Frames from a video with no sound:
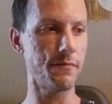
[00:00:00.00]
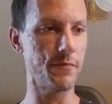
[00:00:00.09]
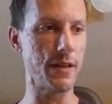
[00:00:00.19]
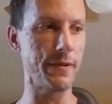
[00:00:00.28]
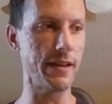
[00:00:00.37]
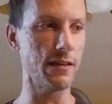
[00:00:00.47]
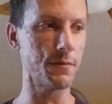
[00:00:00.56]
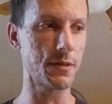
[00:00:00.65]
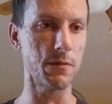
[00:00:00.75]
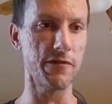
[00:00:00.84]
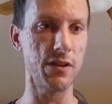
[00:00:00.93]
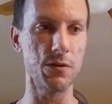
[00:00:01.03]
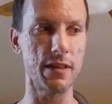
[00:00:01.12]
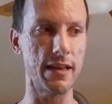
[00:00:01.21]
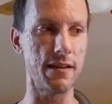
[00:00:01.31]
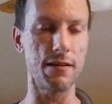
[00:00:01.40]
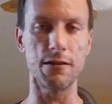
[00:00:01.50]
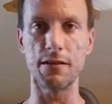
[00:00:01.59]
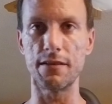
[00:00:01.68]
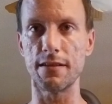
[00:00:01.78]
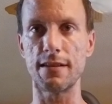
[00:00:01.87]
maybe help some of you that are
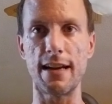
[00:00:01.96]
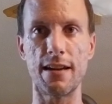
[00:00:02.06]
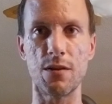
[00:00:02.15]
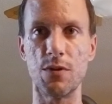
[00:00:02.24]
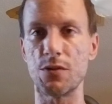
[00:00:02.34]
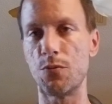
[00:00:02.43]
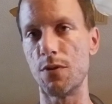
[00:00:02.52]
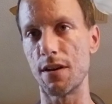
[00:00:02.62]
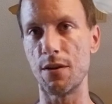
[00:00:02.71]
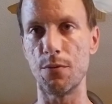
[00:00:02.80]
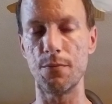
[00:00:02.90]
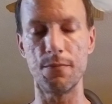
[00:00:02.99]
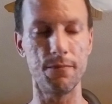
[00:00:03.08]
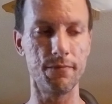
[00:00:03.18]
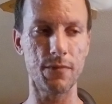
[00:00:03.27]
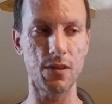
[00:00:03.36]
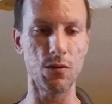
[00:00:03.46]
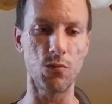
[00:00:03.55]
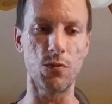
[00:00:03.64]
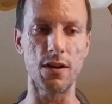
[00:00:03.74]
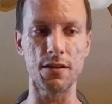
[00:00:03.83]
deciding which one you
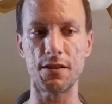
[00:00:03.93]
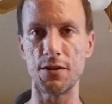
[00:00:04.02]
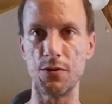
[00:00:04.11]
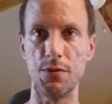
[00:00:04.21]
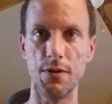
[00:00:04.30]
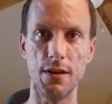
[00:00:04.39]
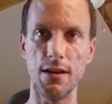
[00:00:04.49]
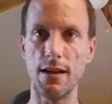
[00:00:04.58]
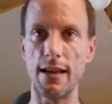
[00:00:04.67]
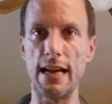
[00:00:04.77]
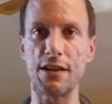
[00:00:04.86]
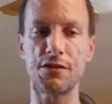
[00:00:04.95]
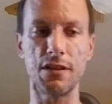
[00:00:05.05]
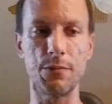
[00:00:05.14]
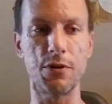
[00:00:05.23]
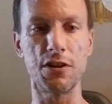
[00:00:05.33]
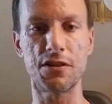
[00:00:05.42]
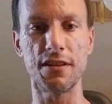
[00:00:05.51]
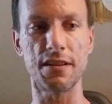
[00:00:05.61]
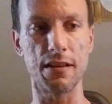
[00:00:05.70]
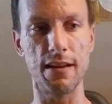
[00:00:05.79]
want to actually
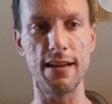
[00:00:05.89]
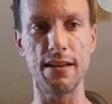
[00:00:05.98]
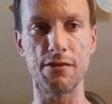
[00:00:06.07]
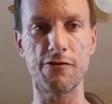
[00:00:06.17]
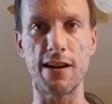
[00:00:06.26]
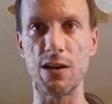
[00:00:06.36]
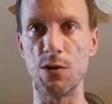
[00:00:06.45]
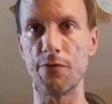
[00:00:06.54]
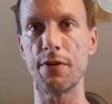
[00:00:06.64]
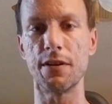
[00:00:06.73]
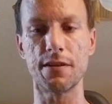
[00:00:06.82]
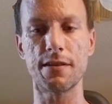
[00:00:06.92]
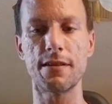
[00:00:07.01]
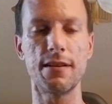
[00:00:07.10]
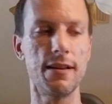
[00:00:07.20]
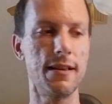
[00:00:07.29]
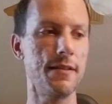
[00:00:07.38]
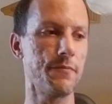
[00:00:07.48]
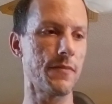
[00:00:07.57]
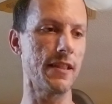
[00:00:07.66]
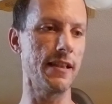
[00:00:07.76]
purchase and try out first.
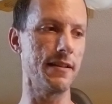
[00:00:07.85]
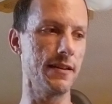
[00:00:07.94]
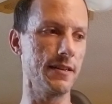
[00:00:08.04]
And